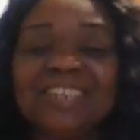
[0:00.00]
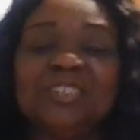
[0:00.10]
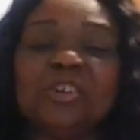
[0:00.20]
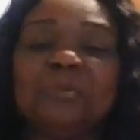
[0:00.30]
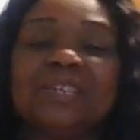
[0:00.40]

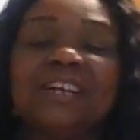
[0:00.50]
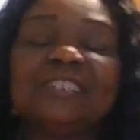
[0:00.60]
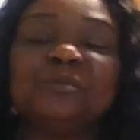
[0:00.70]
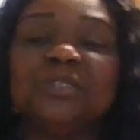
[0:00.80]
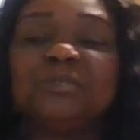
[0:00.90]
you know,
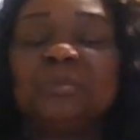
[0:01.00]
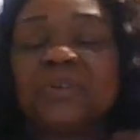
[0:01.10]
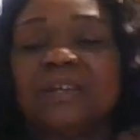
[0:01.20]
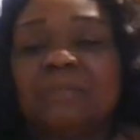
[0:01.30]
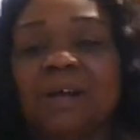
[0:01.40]
because when you
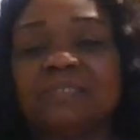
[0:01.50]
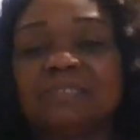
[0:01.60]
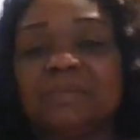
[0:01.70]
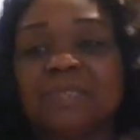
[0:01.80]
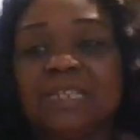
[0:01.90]
pray about
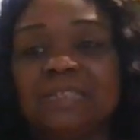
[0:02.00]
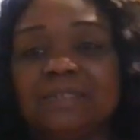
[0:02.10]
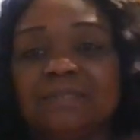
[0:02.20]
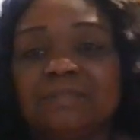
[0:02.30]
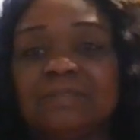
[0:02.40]

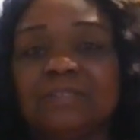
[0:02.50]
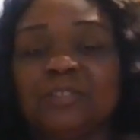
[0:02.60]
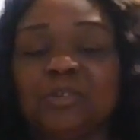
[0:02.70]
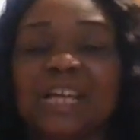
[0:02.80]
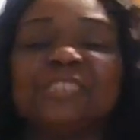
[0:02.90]
something,
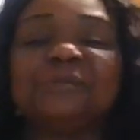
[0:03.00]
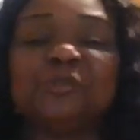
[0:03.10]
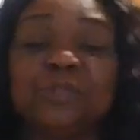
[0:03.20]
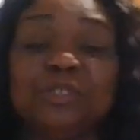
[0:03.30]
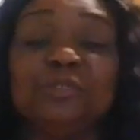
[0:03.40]
you know, that's
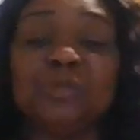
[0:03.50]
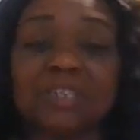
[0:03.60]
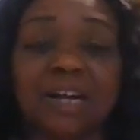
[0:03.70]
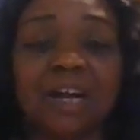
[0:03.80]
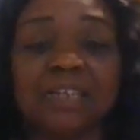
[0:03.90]
between you
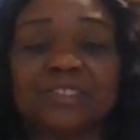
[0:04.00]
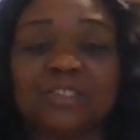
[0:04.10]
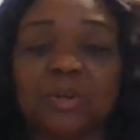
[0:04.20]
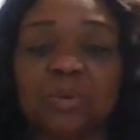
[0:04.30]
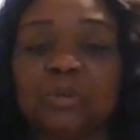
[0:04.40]
and God.
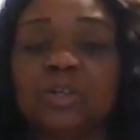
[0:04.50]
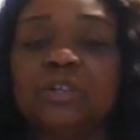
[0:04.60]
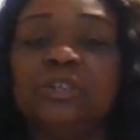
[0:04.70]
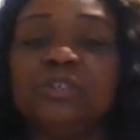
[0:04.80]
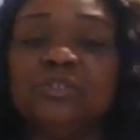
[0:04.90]
So
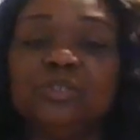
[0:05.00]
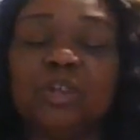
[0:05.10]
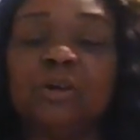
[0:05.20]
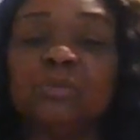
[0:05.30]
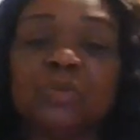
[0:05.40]
you
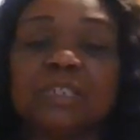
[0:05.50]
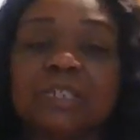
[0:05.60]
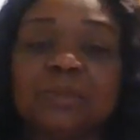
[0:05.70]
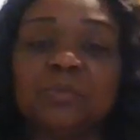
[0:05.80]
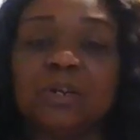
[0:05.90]
don't
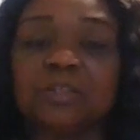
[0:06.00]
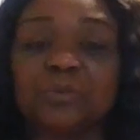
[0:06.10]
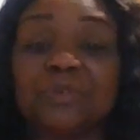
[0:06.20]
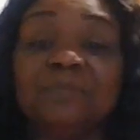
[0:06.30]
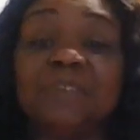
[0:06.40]
really want to
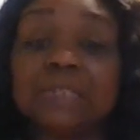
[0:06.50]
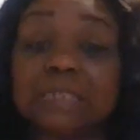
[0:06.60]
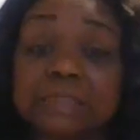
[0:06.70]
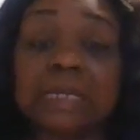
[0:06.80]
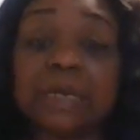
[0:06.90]
reveal
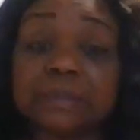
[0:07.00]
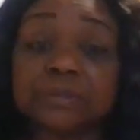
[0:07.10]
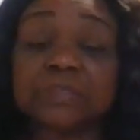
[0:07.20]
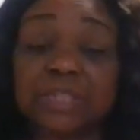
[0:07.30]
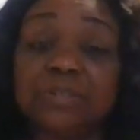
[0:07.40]
it yet
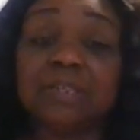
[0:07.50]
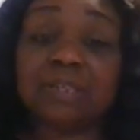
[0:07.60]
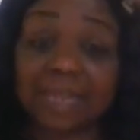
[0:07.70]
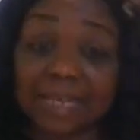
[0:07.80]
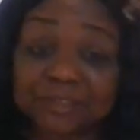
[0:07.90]
until you get
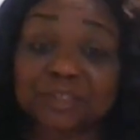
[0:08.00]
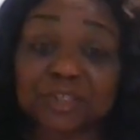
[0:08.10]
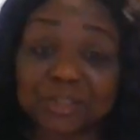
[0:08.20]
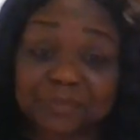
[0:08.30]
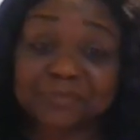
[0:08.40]
an
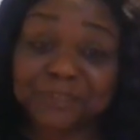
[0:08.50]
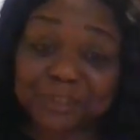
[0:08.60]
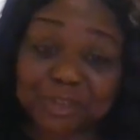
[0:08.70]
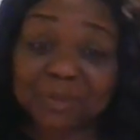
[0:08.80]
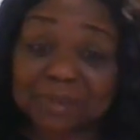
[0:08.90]
answer.
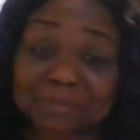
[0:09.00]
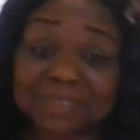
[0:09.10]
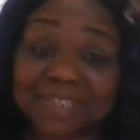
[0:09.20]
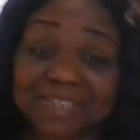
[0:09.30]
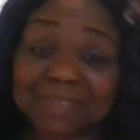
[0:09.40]
You know what I'm
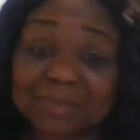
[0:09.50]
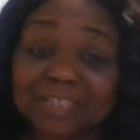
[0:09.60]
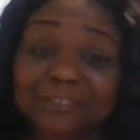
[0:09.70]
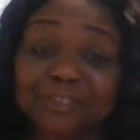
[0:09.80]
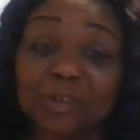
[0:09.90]
saying?
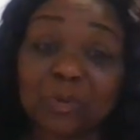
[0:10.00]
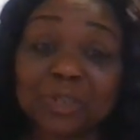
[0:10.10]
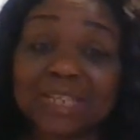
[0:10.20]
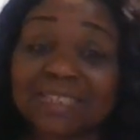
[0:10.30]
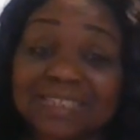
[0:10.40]
Because you don't
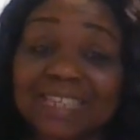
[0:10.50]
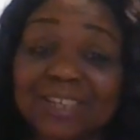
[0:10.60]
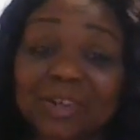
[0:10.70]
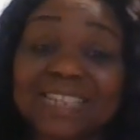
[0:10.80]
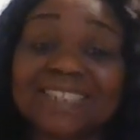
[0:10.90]
want
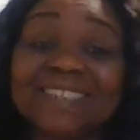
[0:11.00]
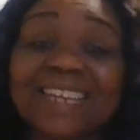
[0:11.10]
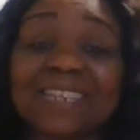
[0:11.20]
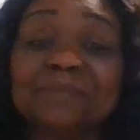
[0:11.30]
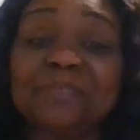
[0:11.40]
anything or any
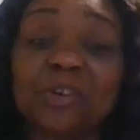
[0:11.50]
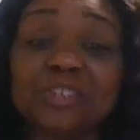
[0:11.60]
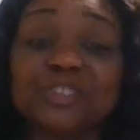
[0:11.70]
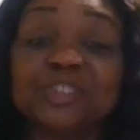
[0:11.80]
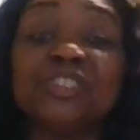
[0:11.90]
negative
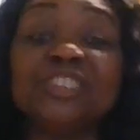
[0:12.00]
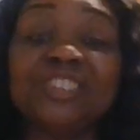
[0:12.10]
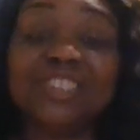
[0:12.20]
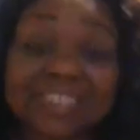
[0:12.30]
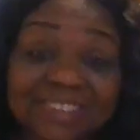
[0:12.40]
thoughts to
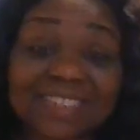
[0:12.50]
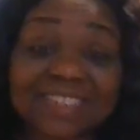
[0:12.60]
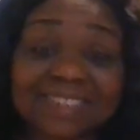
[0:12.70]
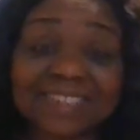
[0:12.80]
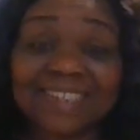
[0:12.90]
jinx
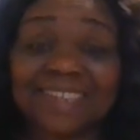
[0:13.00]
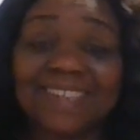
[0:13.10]
it.